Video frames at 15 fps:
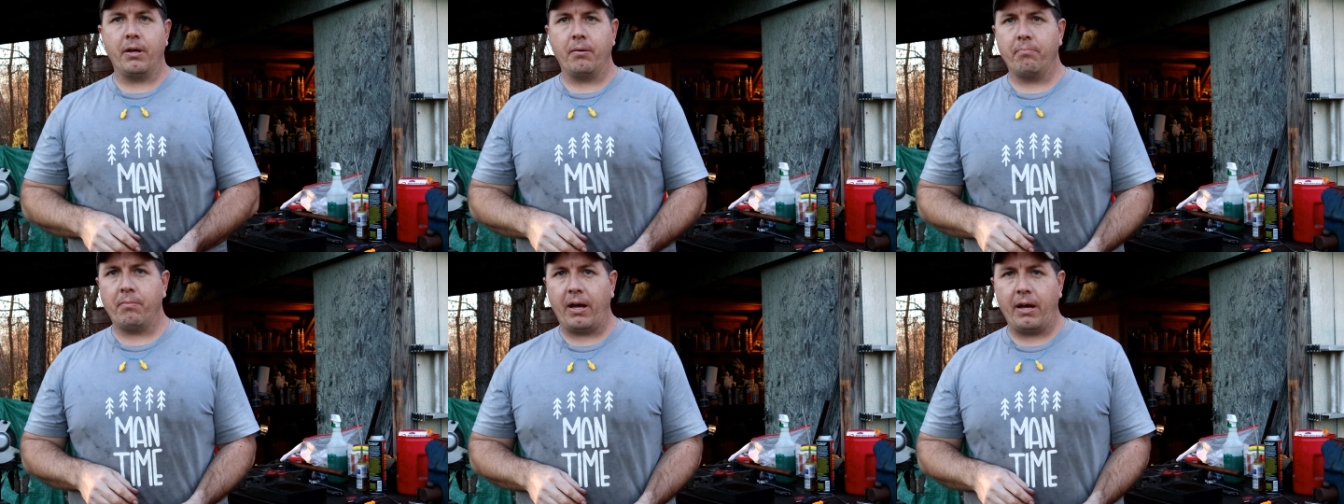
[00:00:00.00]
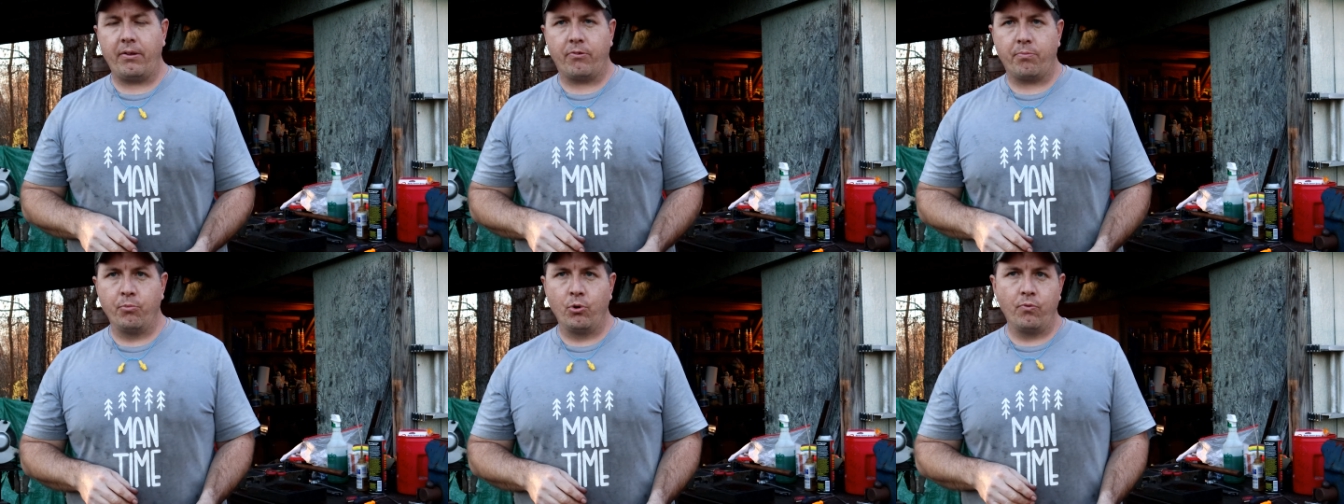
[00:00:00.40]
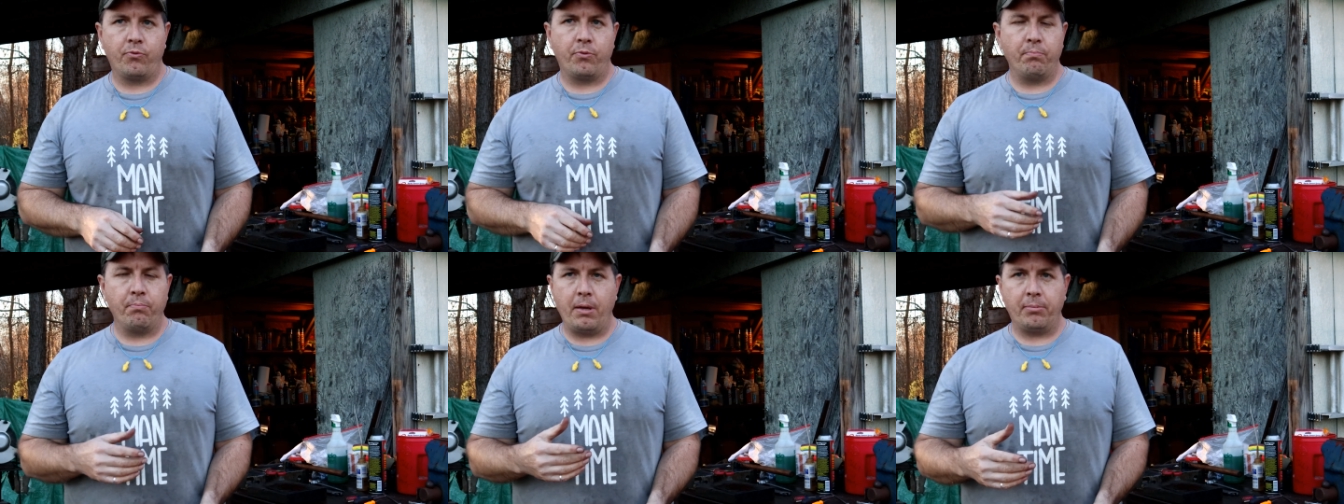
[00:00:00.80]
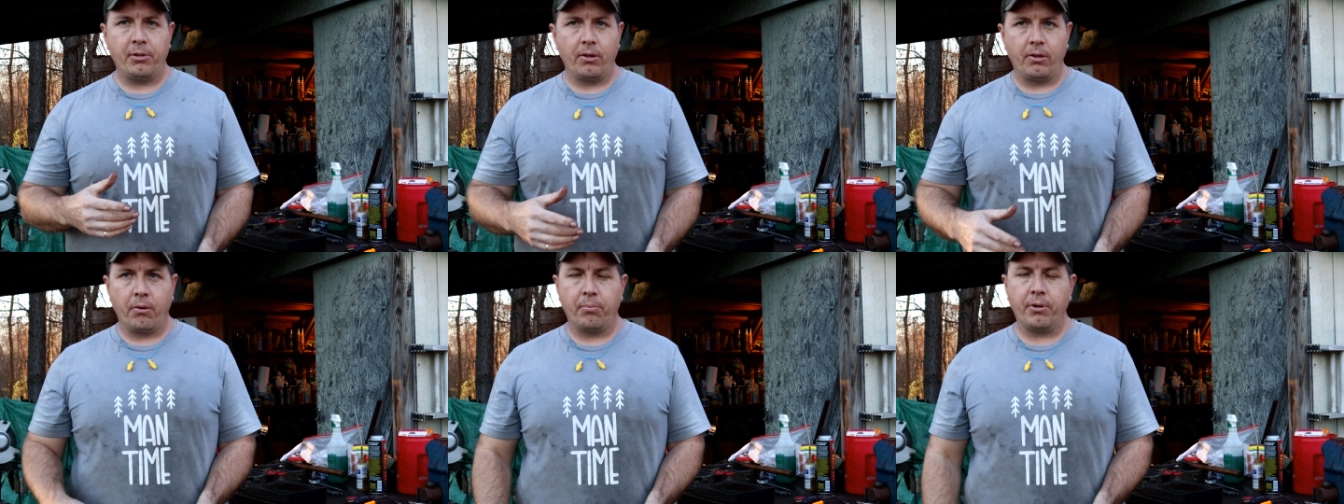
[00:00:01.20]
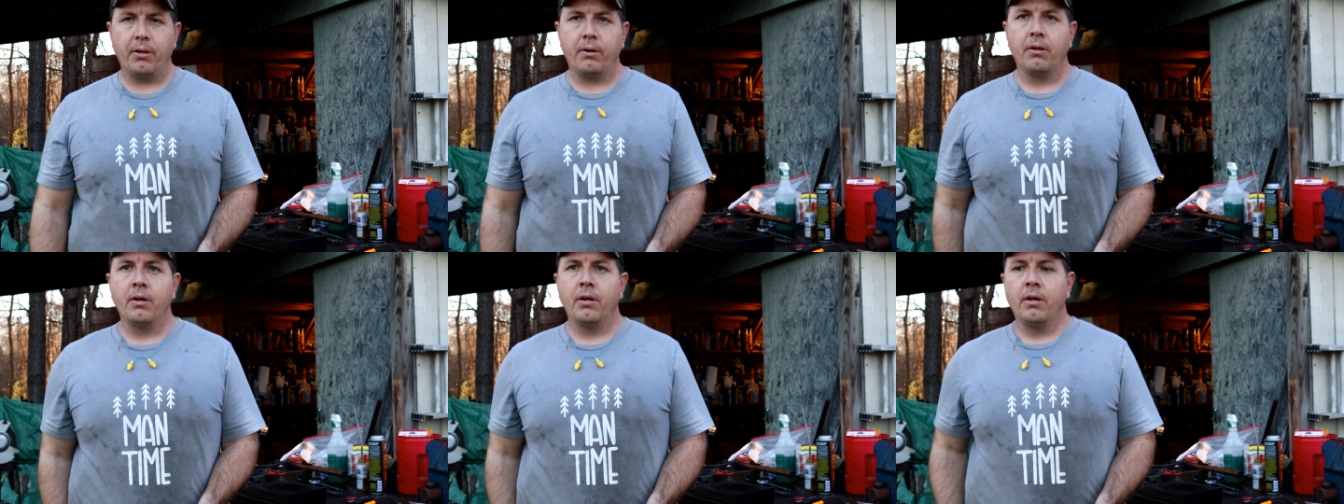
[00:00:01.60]
Heights moved maybe a little
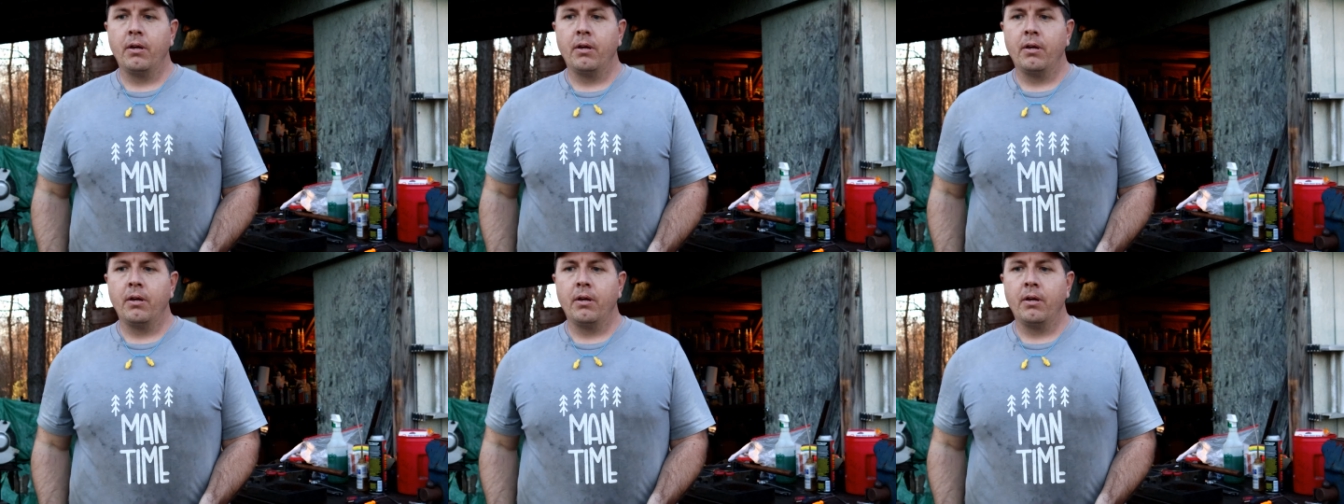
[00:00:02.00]
bit.